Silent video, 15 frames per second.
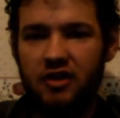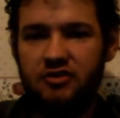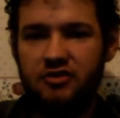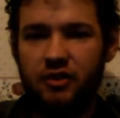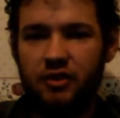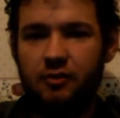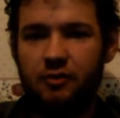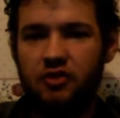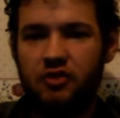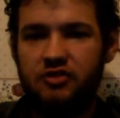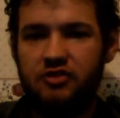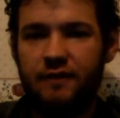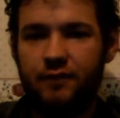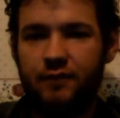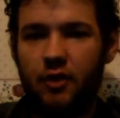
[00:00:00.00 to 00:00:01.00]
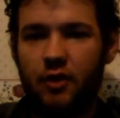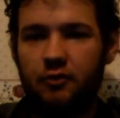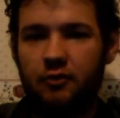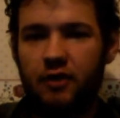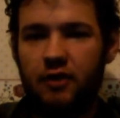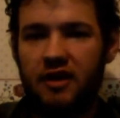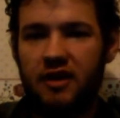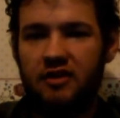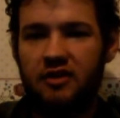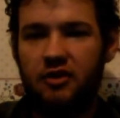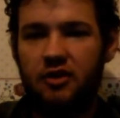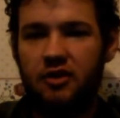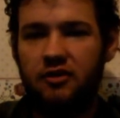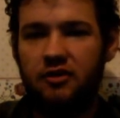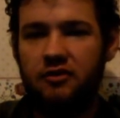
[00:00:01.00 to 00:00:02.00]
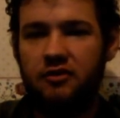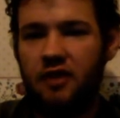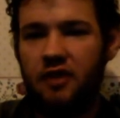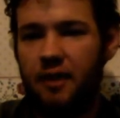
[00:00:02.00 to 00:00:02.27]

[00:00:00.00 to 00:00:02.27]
So most of what we learn